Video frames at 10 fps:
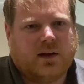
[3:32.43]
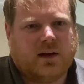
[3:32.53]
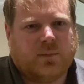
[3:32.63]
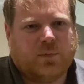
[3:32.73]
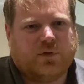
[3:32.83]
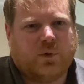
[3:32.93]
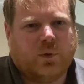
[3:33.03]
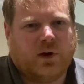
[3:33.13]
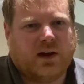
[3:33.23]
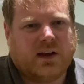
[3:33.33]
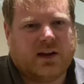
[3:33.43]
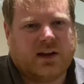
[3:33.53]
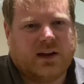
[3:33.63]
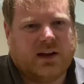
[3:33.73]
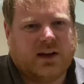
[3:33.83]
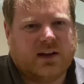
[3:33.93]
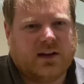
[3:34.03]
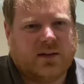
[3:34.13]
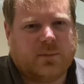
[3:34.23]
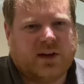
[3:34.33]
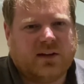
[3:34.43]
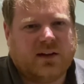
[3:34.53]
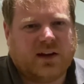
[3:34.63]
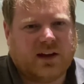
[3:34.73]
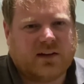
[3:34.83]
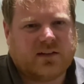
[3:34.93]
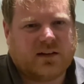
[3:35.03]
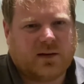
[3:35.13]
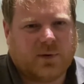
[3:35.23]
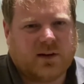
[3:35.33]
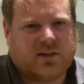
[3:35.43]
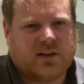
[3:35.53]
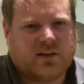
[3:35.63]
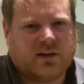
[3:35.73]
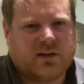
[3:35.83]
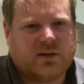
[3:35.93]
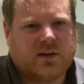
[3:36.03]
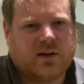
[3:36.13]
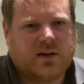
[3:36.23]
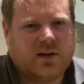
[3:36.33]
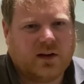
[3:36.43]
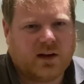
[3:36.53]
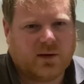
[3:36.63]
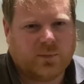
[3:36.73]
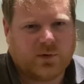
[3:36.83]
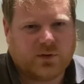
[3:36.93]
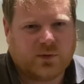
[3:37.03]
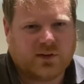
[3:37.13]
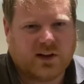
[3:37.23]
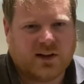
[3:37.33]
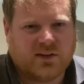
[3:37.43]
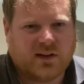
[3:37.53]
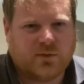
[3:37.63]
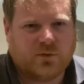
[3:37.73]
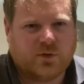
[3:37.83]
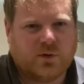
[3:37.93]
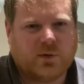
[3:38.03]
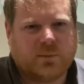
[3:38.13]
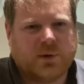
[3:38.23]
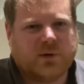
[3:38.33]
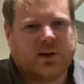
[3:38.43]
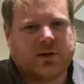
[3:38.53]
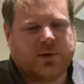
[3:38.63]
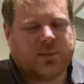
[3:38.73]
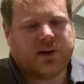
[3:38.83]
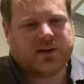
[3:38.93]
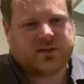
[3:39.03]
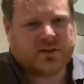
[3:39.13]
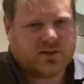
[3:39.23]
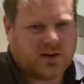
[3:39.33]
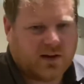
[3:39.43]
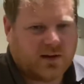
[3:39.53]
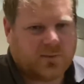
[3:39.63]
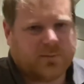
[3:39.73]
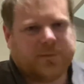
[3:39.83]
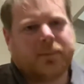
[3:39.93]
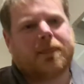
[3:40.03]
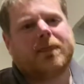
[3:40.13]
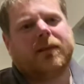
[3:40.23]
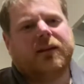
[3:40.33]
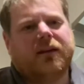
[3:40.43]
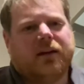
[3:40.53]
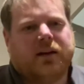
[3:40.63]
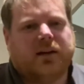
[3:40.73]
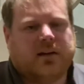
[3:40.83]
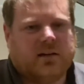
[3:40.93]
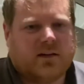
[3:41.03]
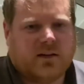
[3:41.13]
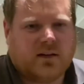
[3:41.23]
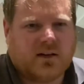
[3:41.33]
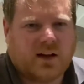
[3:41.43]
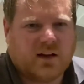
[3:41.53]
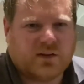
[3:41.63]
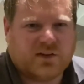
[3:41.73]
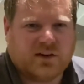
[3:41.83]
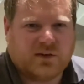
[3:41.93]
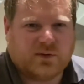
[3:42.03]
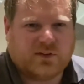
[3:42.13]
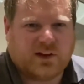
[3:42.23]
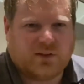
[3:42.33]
before another meeting at about 6 o'clock, which was an AGM for a building that we manage, and that lasted till 7.